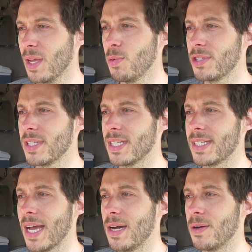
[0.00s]
which is a
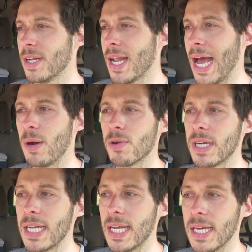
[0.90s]
town an hour
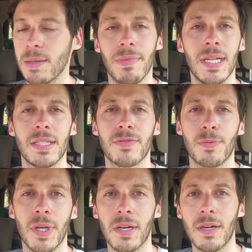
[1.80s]
and 9 minutes
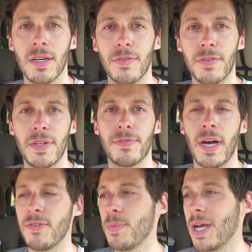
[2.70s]
from here,
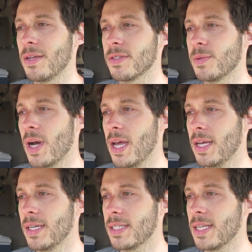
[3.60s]
55 miles away,
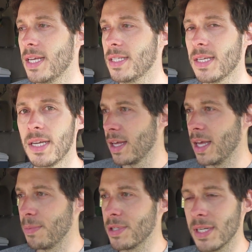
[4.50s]
it says.
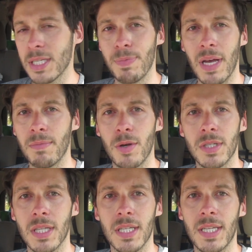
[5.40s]
Yeah, I'm just gonna spend
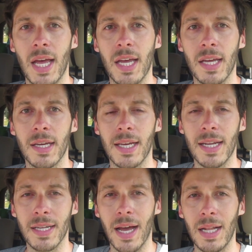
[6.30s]
most of the day
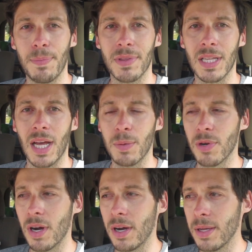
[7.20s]
in Gallup at the
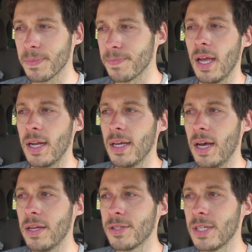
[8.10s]
library. And
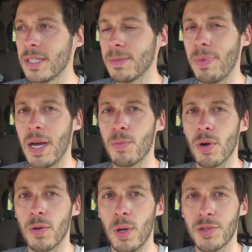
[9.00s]
I also need to buy
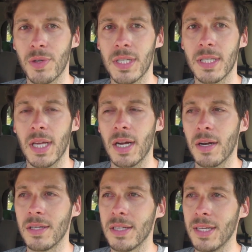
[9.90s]
more groceries there
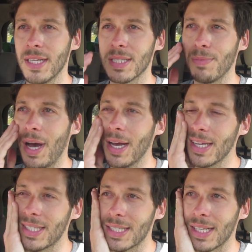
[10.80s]
and get some
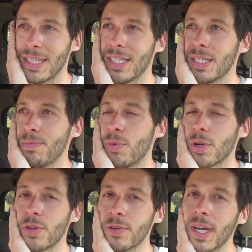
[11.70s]
ice and some
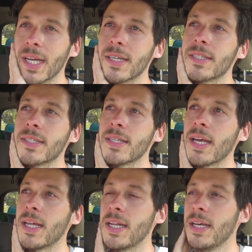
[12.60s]
more drinks
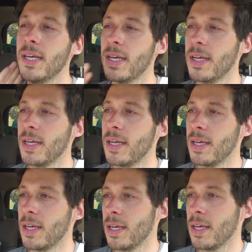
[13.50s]
and,
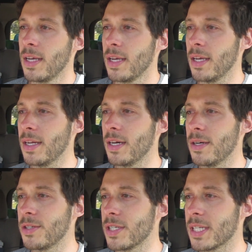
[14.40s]
you
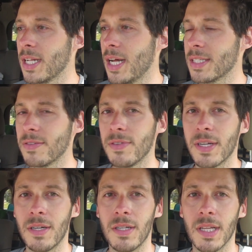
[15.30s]
know, just lots of
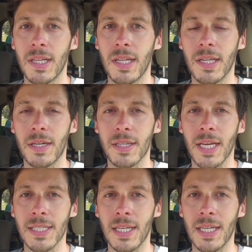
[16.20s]
little
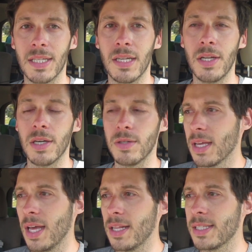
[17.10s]
things I need to do.
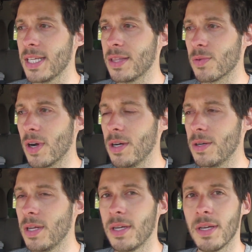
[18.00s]
Yeah, let's hit the road